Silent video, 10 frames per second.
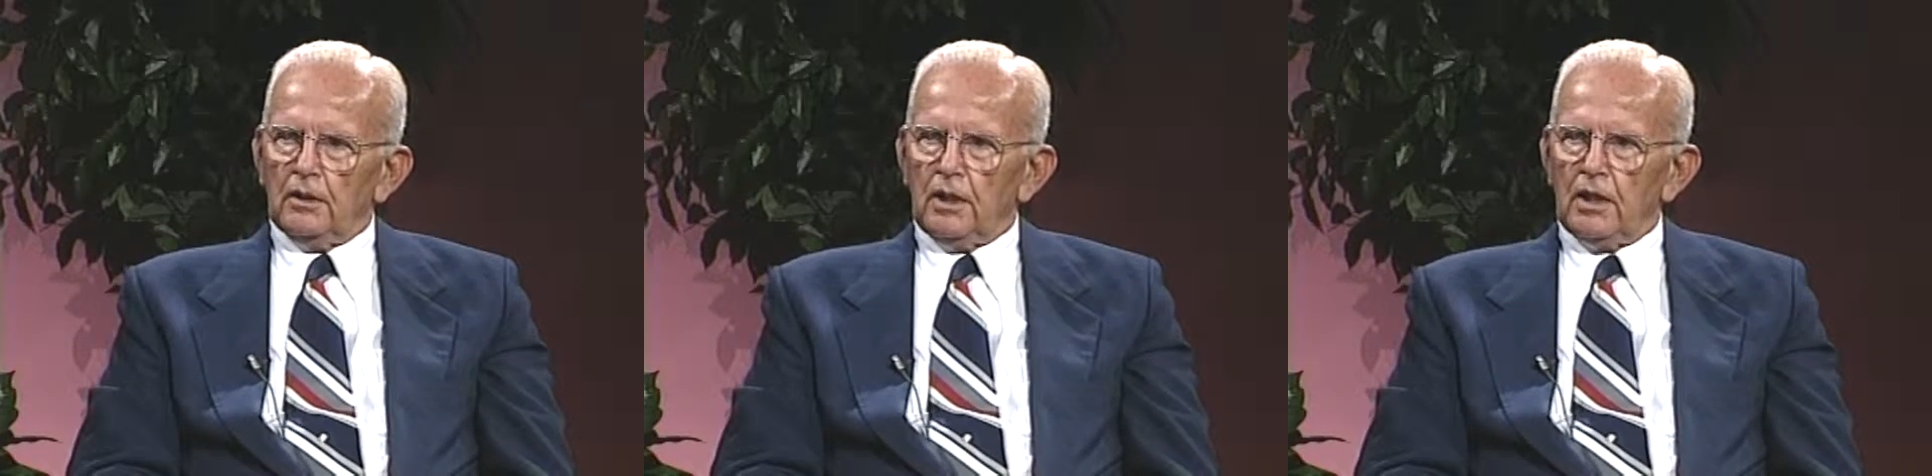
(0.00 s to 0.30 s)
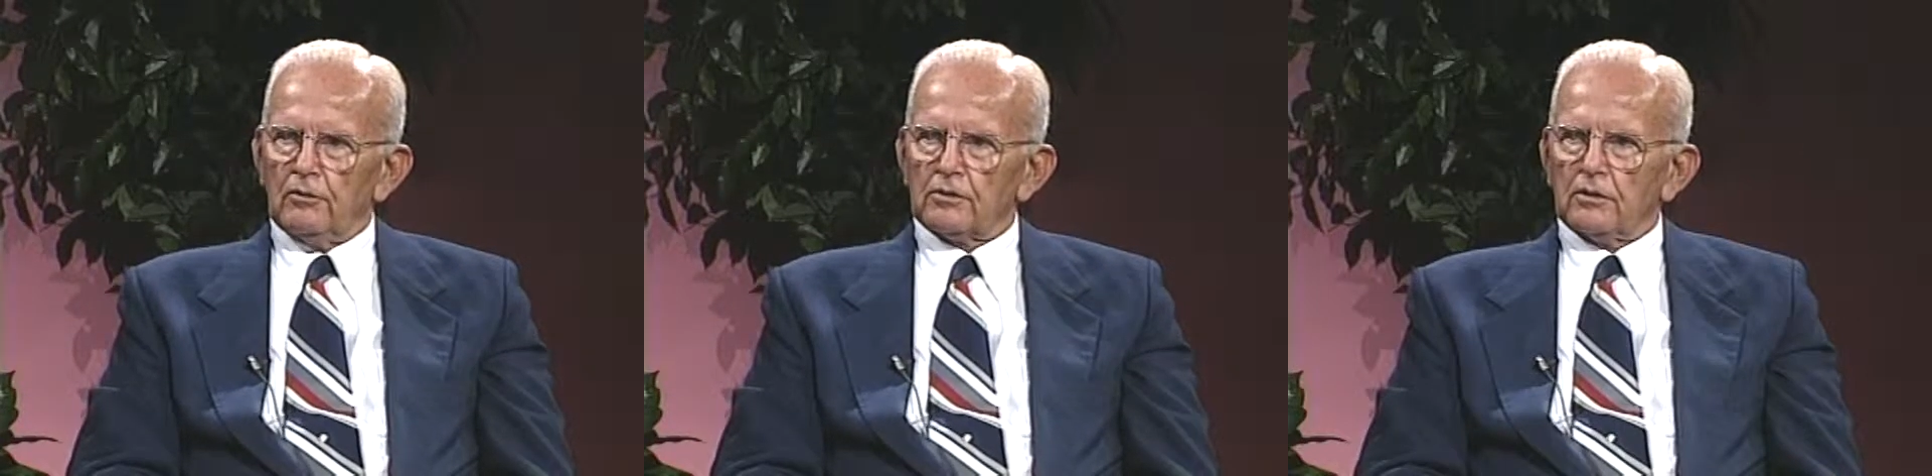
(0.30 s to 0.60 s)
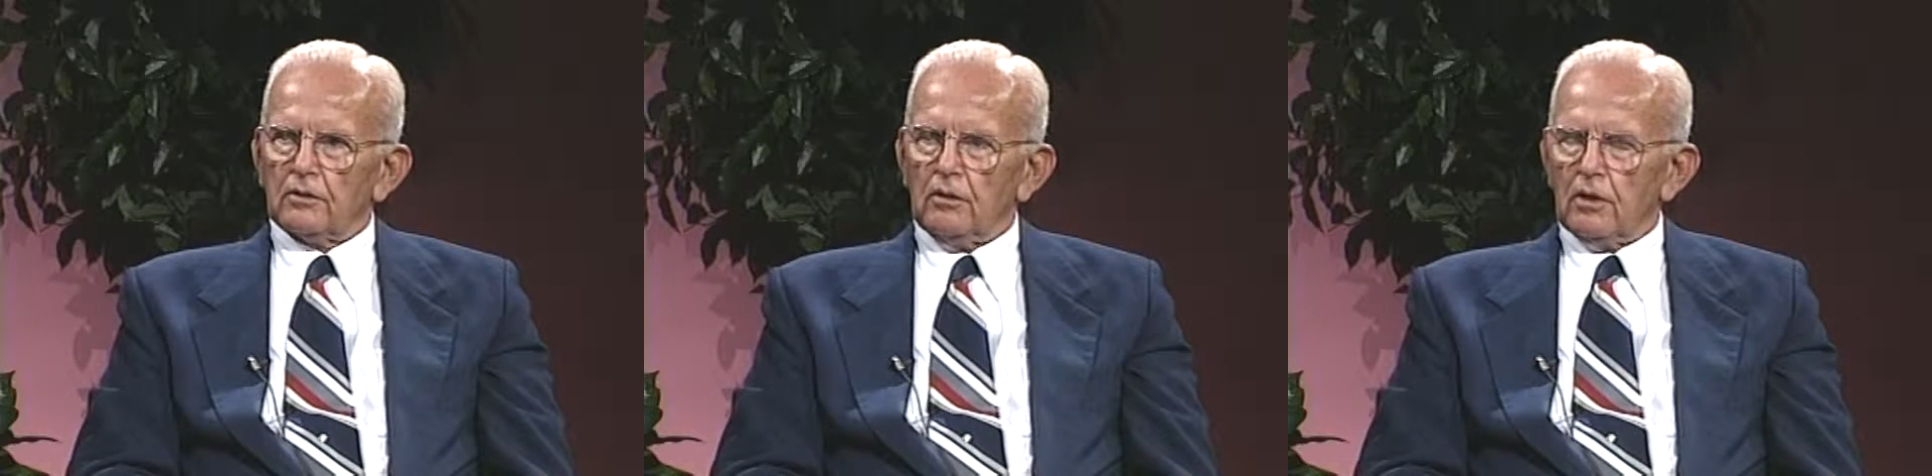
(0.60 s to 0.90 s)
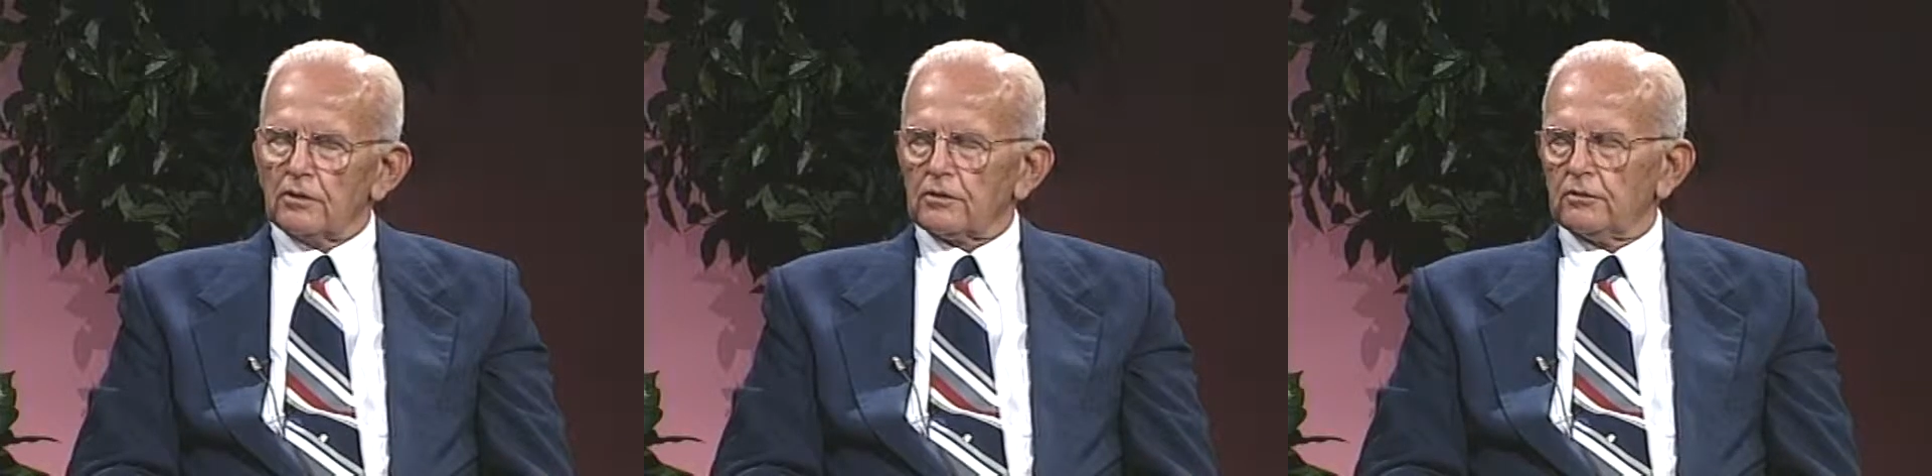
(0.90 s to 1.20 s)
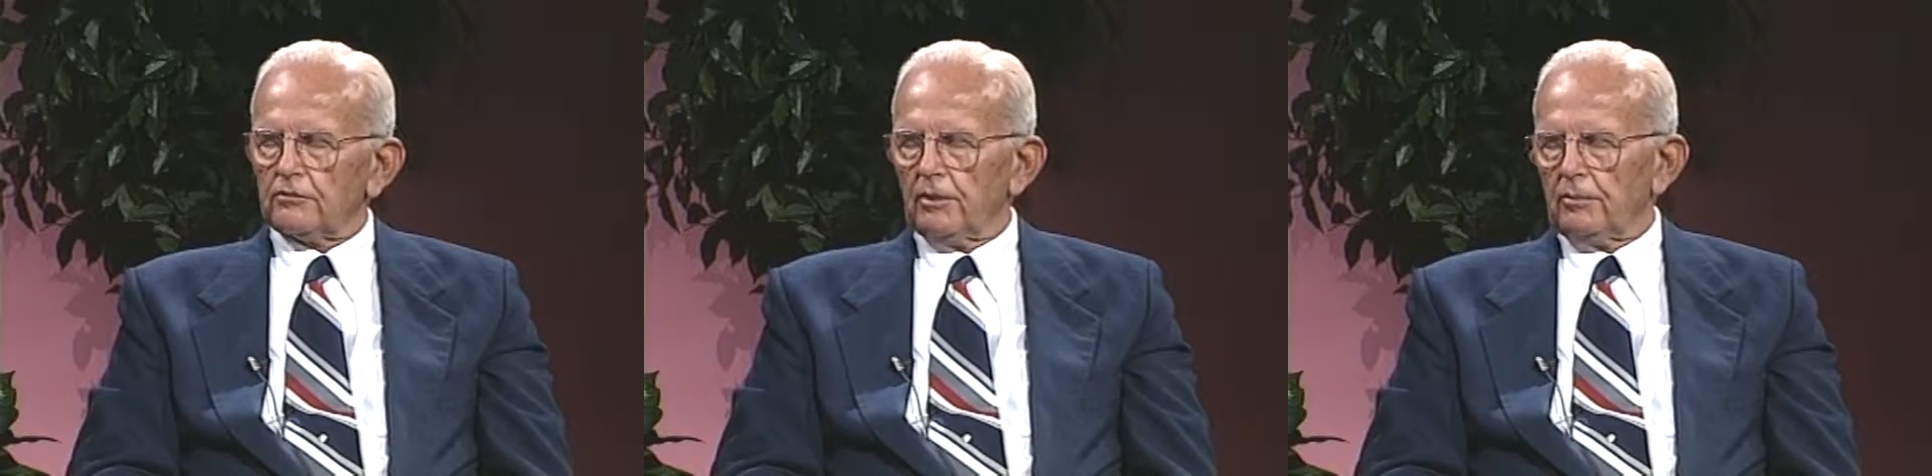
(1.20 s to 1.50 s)
he was a large
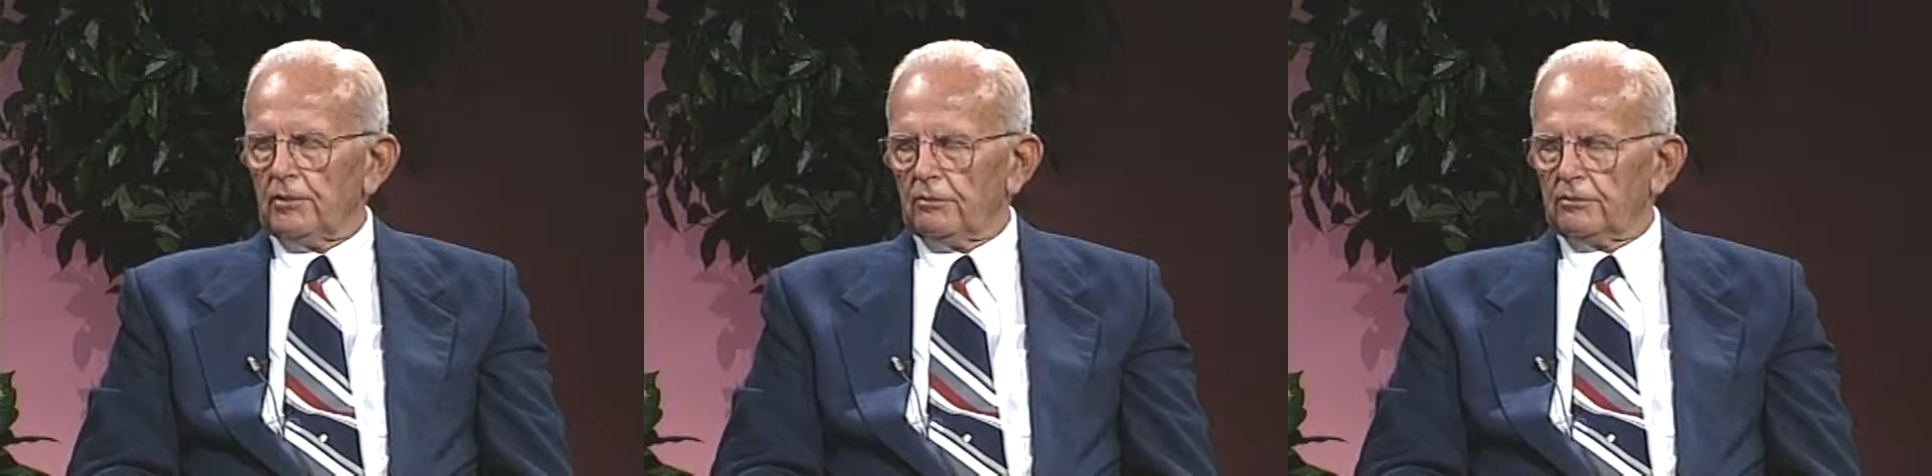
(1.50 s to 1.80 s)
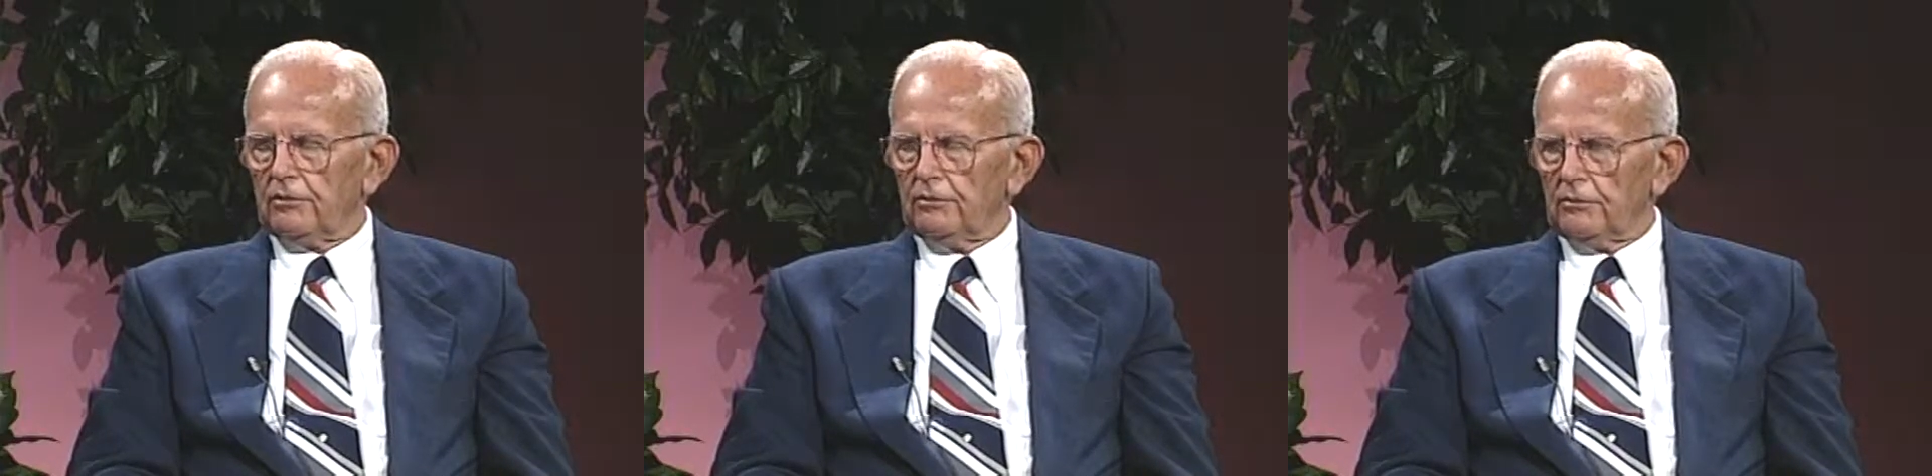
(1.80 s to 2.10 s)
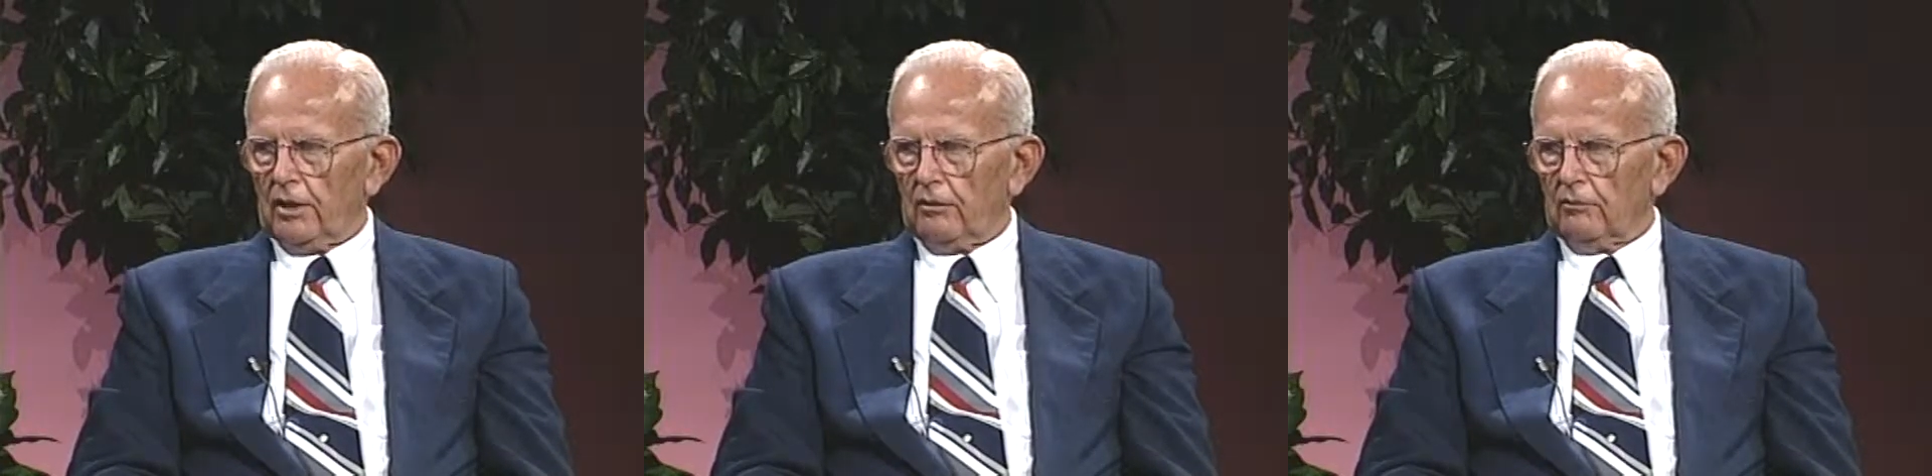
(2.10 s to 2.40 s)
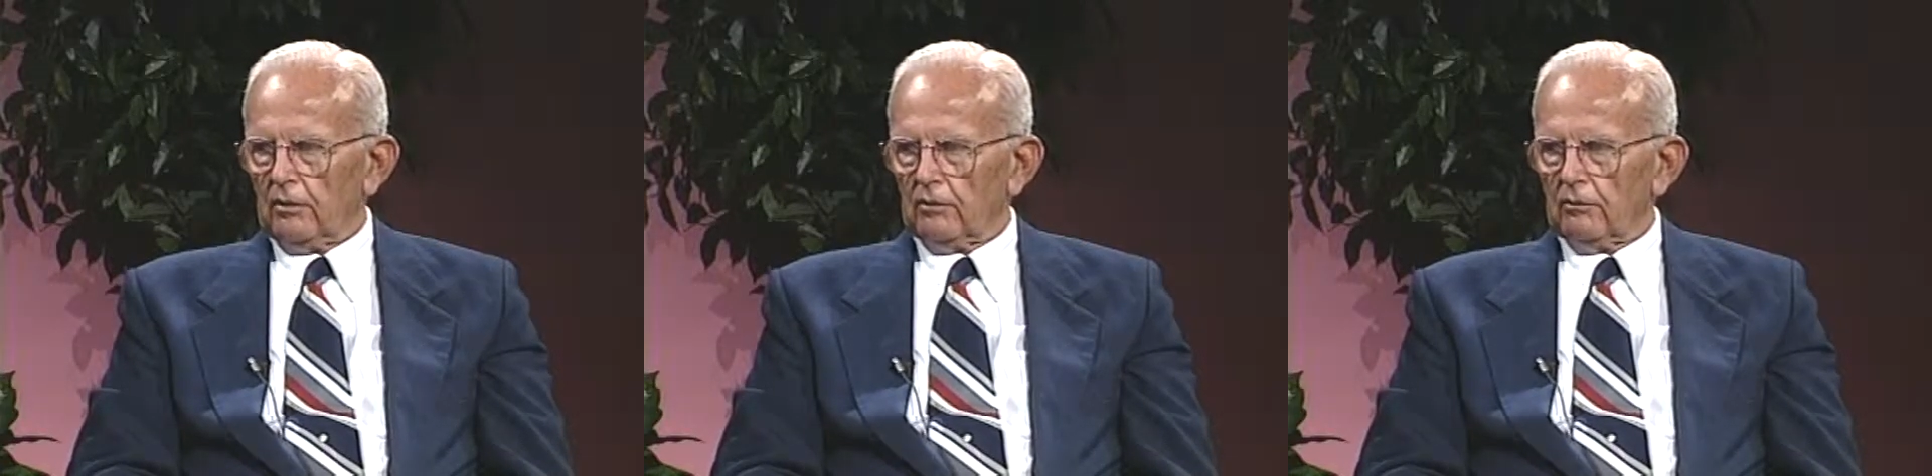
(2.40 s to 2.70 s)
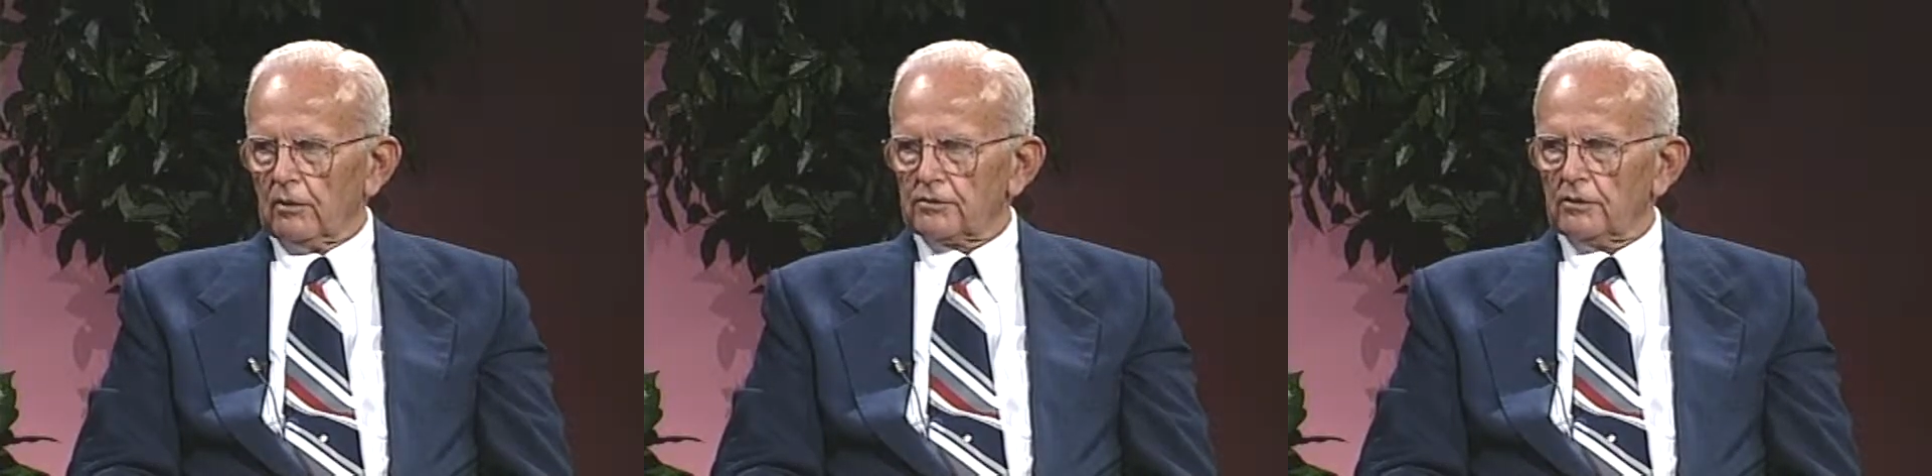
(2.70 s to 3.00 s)
contributor to that waterworks,